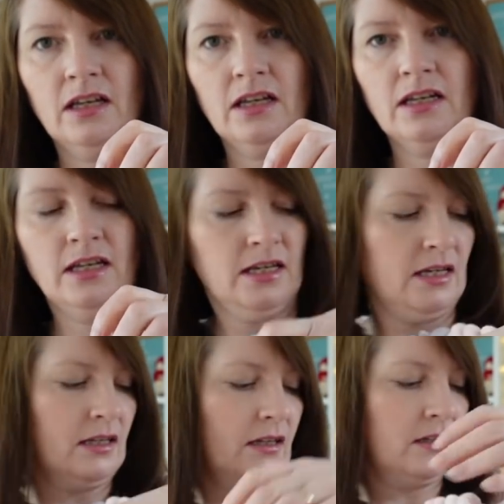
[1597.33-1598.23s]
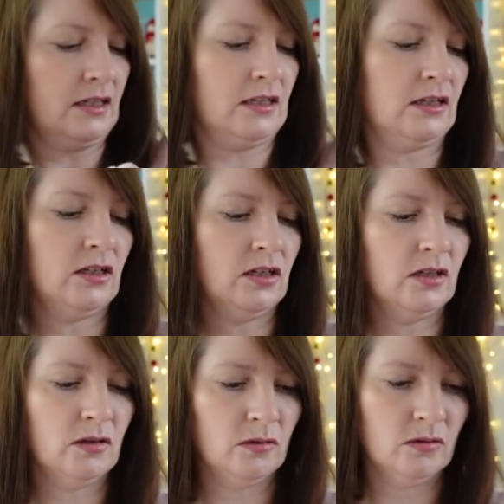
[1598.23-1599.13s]
in here that I can
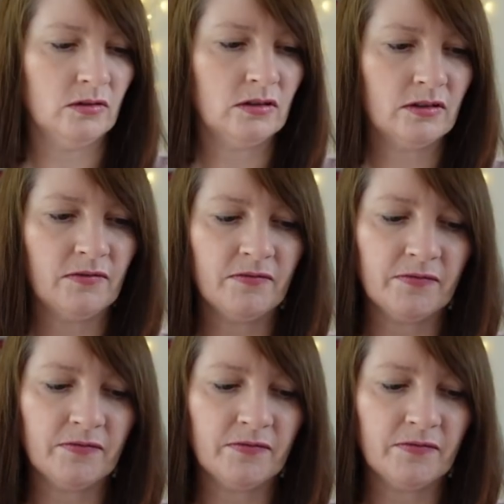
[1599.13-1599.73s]
use.